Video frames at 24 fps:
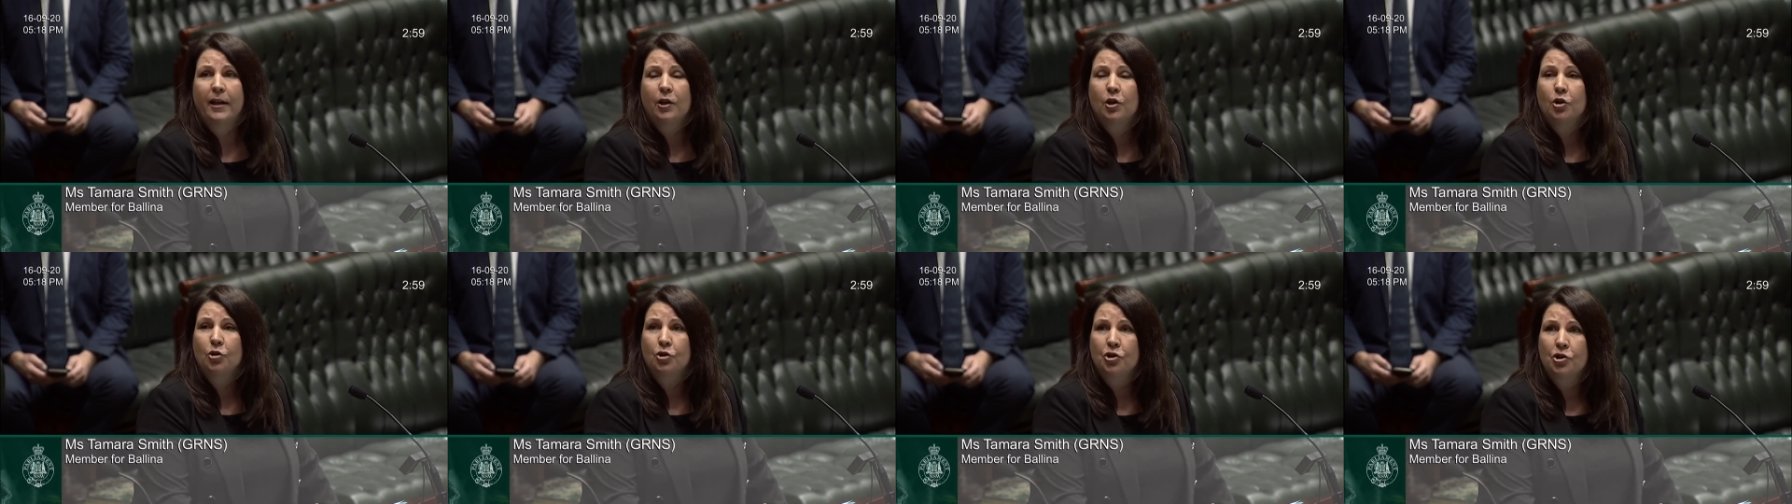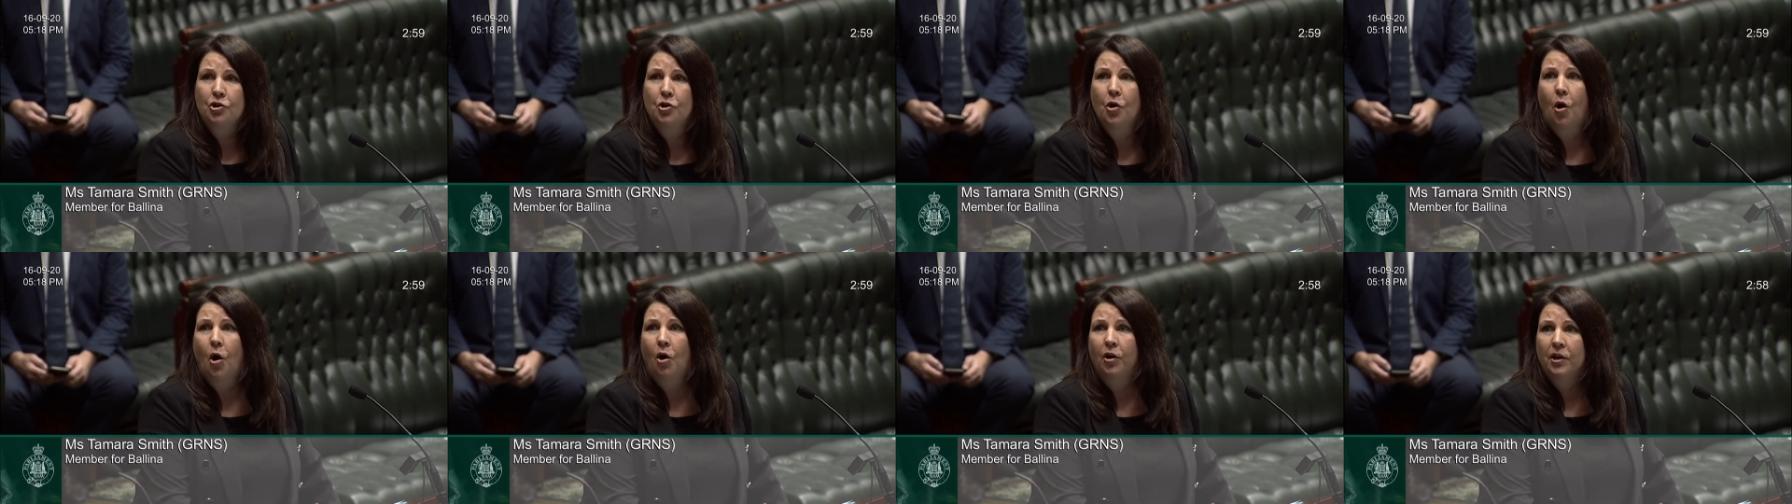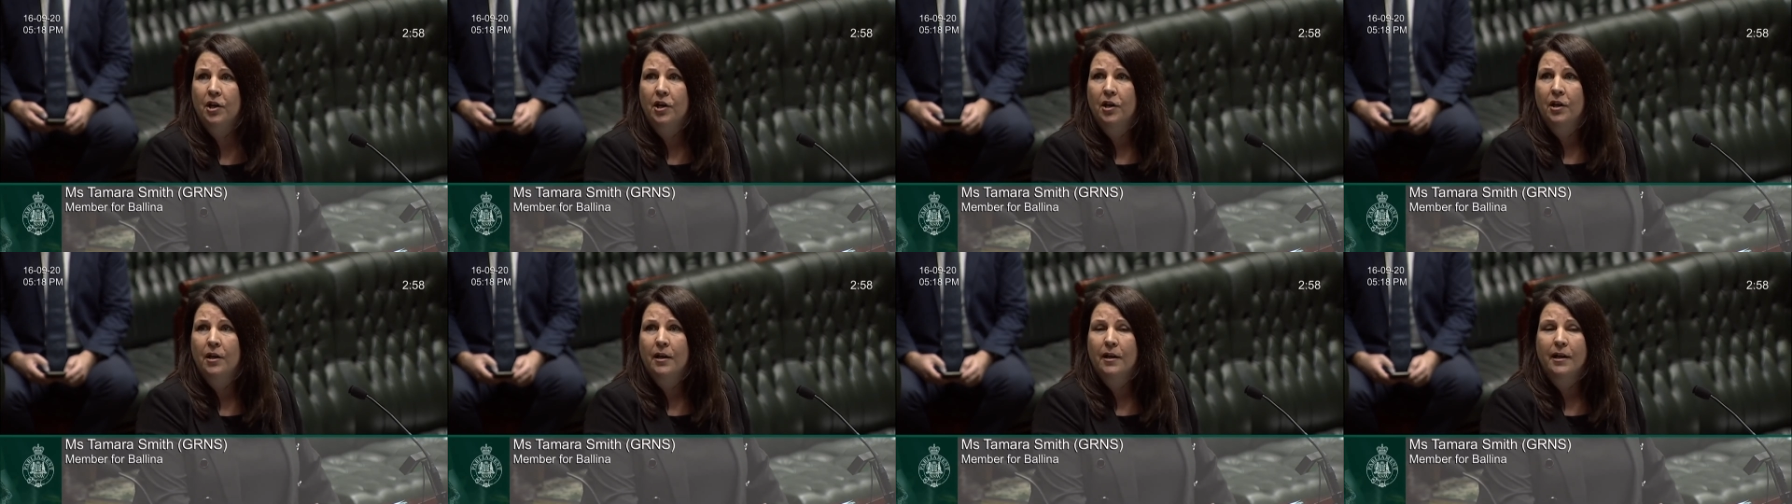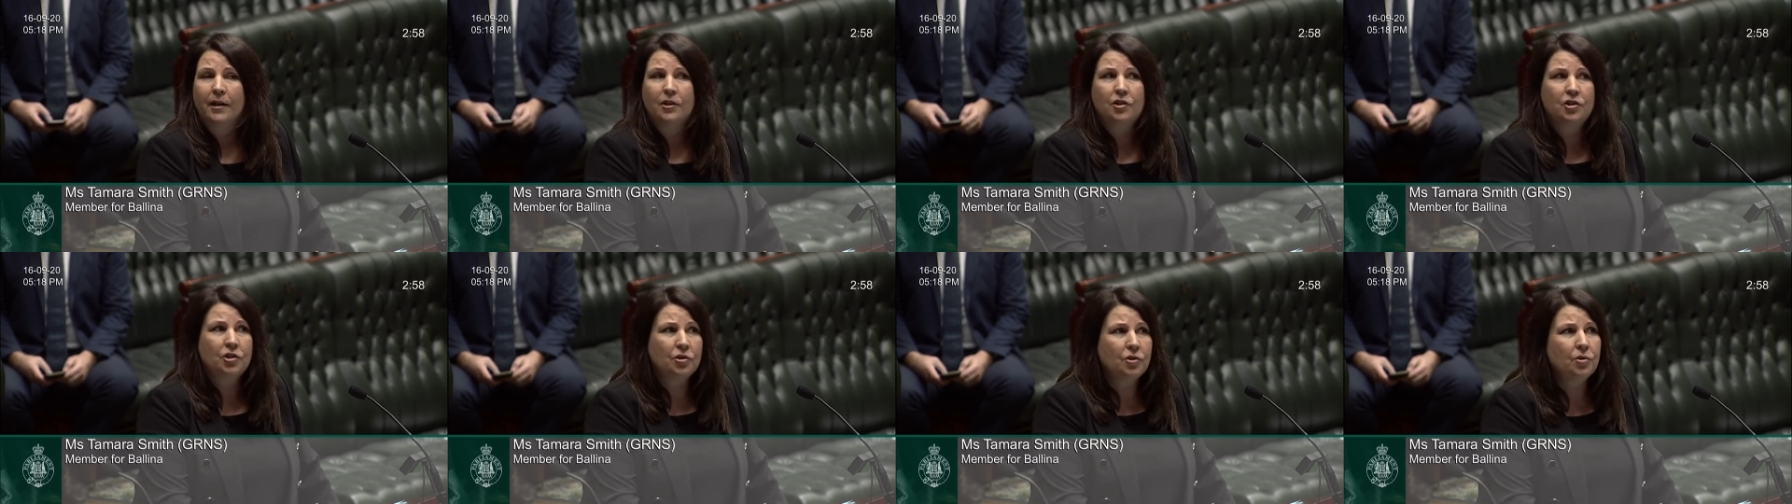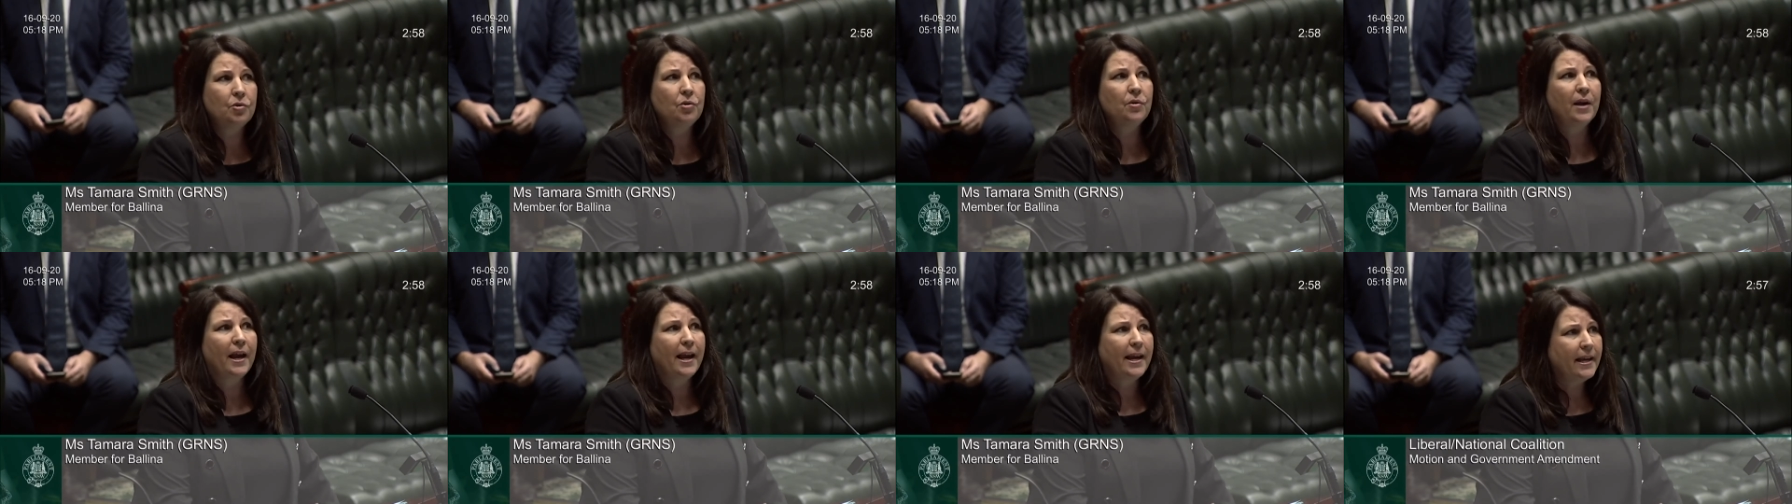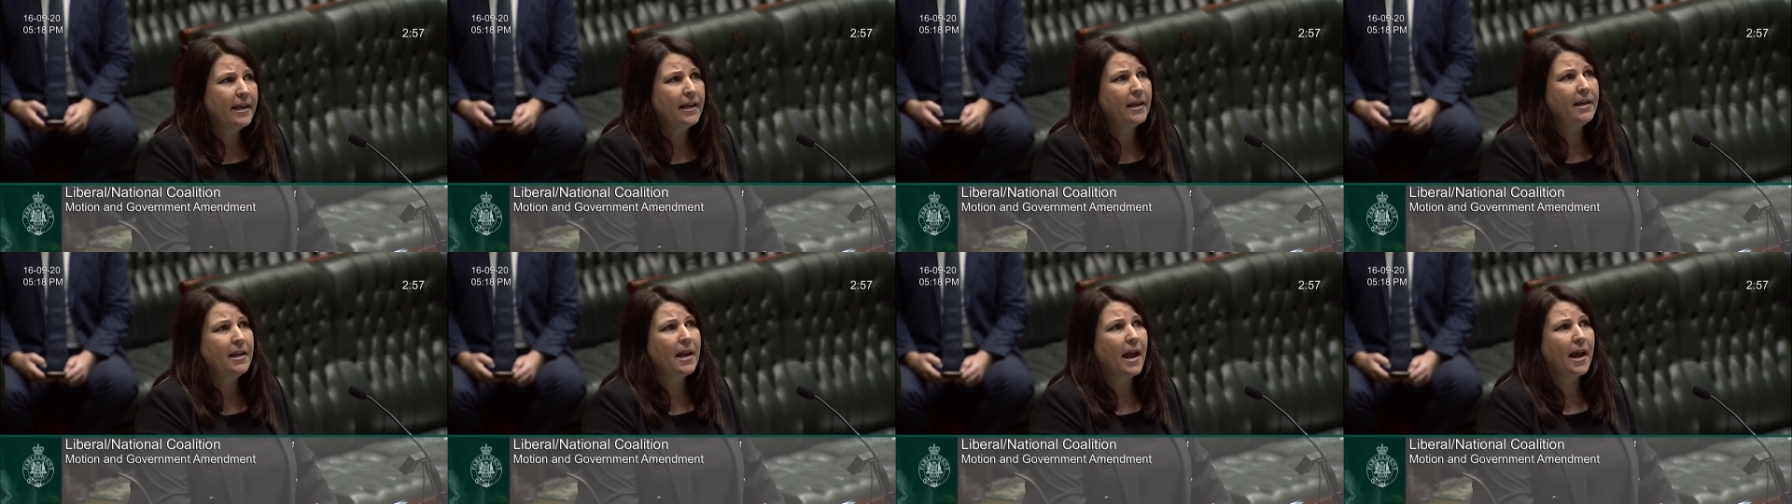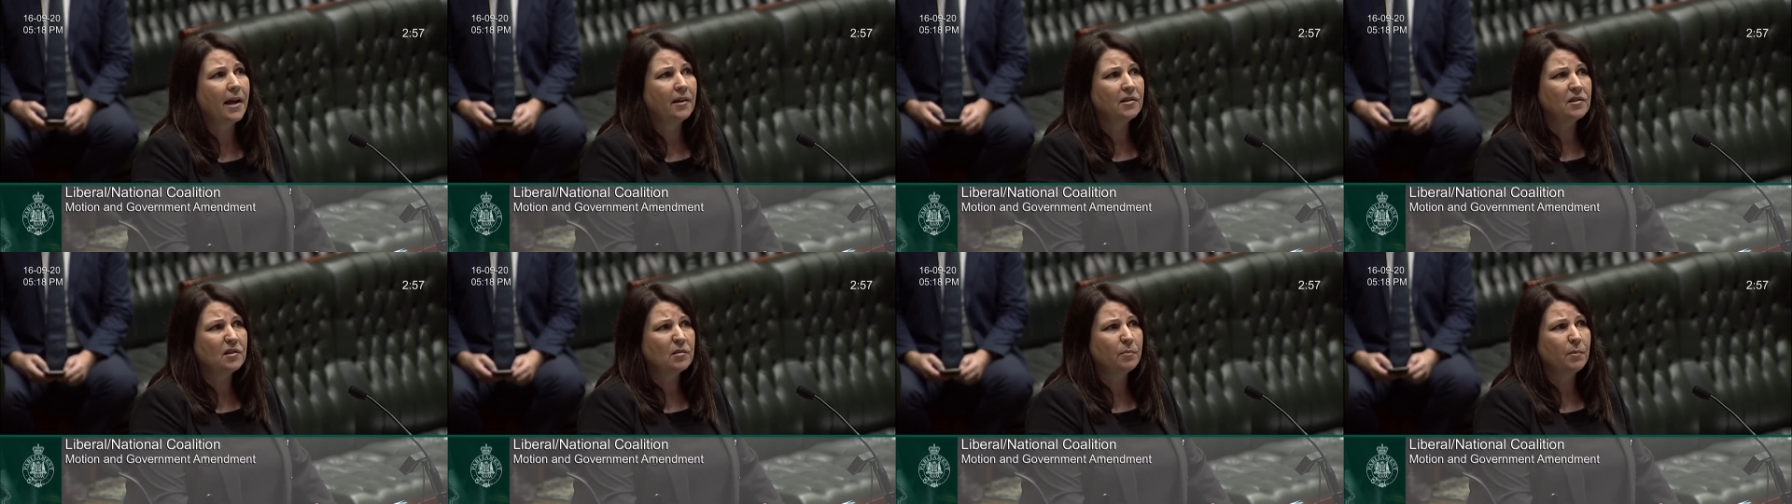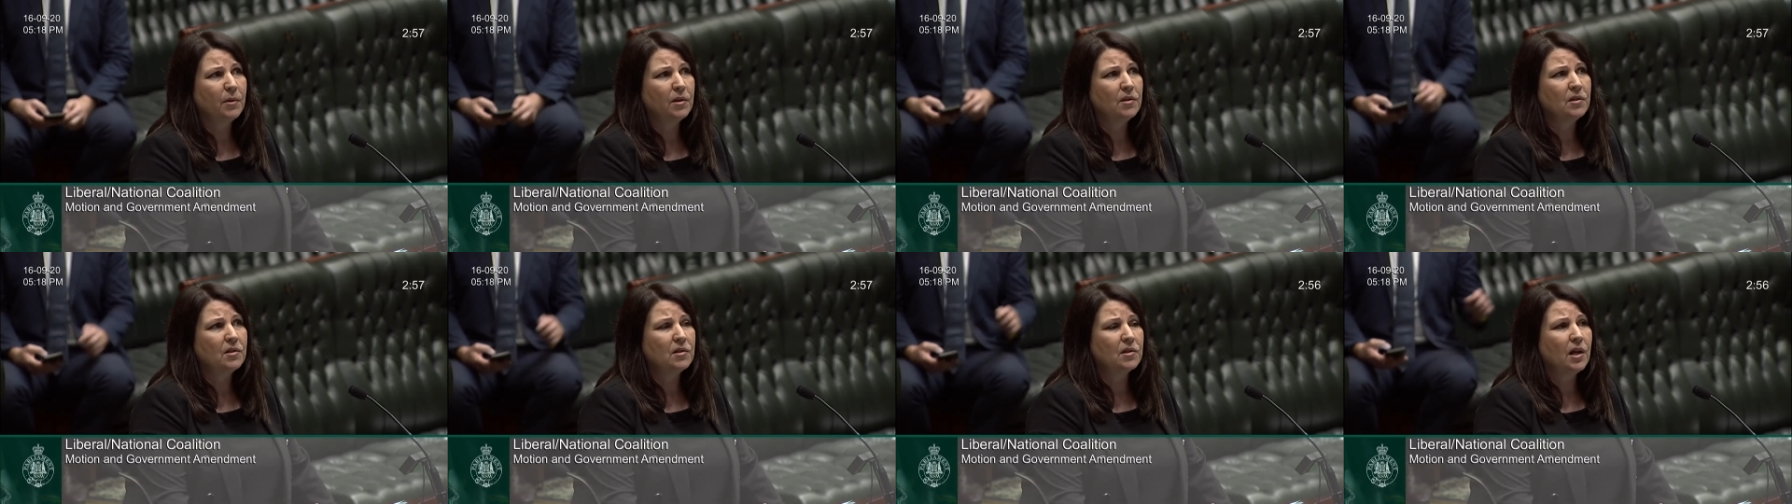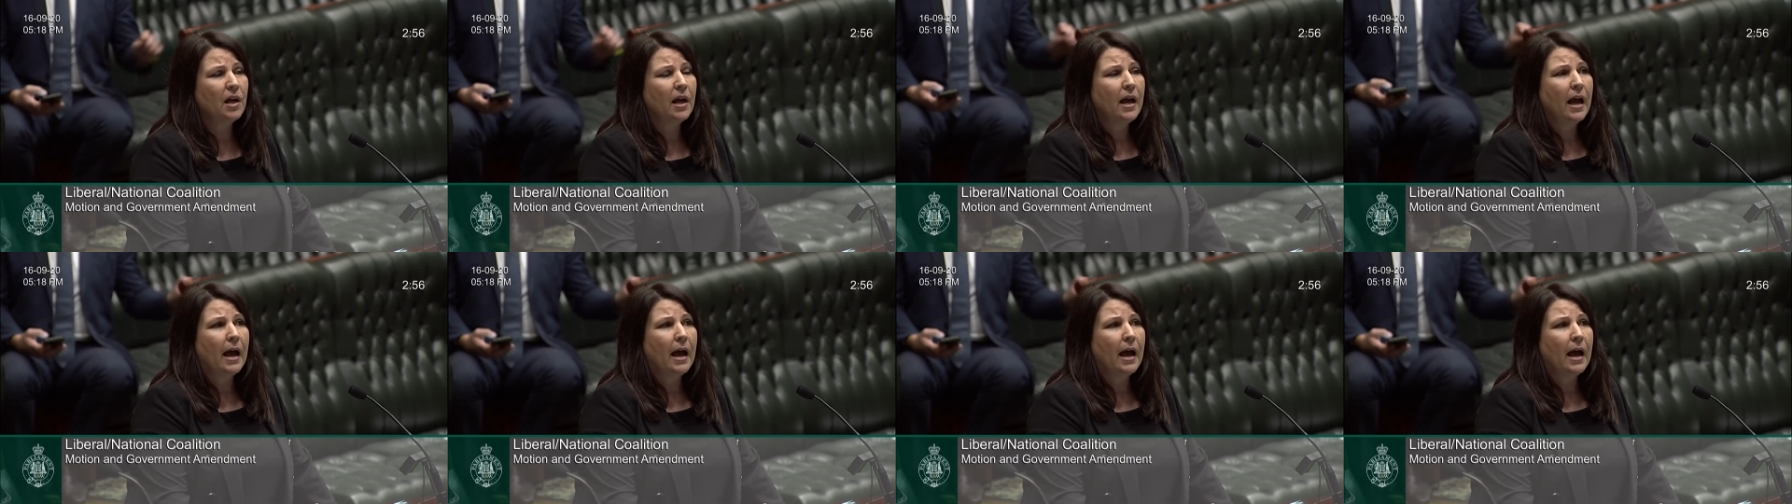could not do any announcements,